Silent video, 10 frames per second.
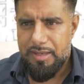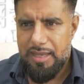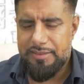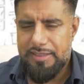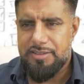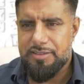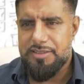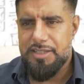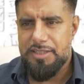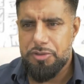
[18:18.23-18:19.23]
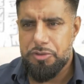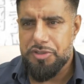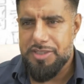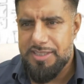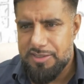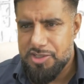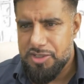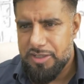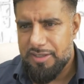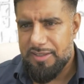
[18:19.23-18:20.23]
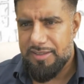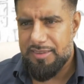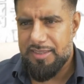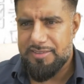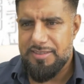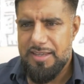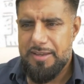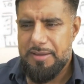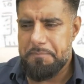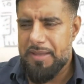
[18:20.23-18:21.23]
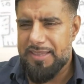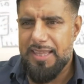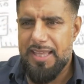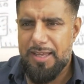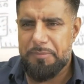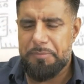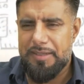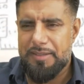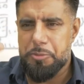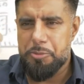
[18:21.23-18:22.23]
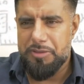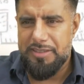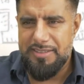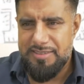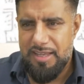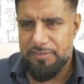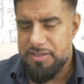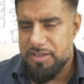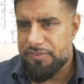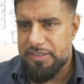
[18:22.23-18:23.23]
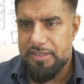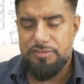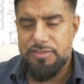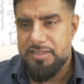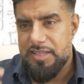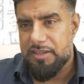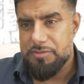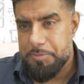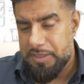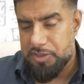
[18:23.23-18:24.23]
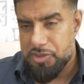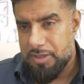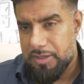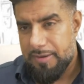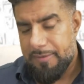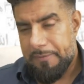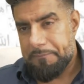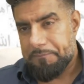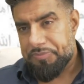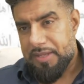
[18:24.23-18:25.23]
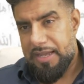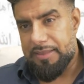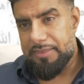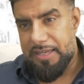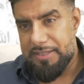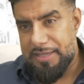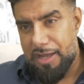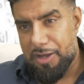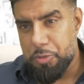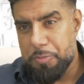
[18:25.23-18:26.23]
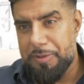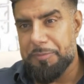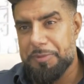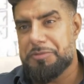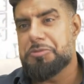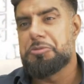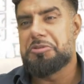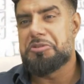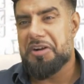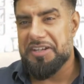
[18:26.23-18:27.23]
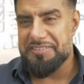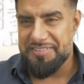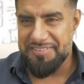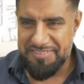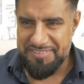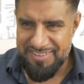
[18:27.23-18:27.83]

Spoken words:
And they continue to teach this madhab and all this kind of stuff. And he gives this kind of speech. And then Yaqub al-Mansur rises.